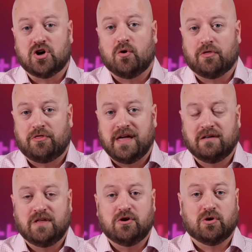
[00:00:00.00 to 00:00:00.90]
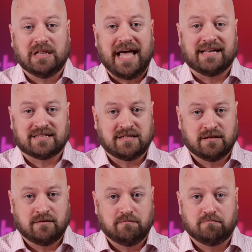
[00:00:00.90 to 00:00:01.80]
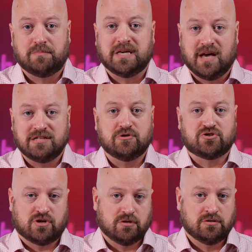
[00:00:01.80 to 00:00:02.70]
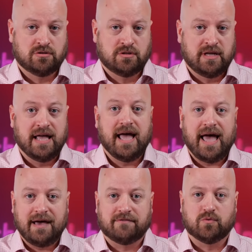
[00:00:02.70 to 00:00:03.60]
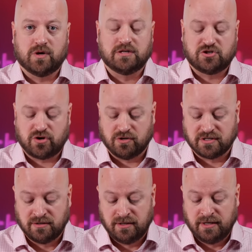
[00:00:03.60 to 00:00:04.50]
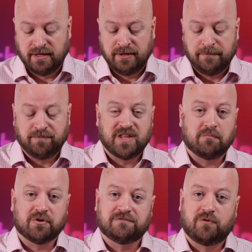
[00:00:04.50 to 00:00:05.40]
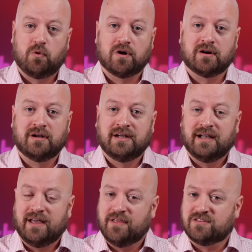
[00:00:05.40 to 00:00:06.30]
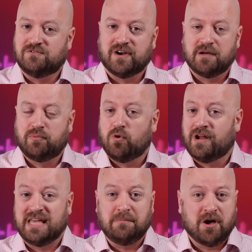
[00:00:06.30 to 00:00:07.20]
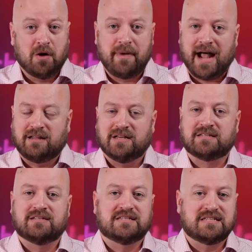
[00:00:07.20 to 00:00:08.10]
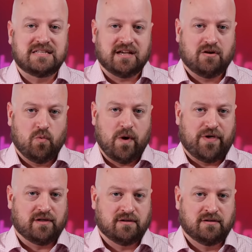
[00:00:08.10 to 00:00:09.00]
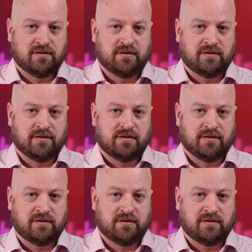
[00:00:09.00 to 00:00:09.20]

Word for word: Don't think that you're less because you struggle. Everyone struggles. Number four, and this is very important. I keep coming back to this, stick with it.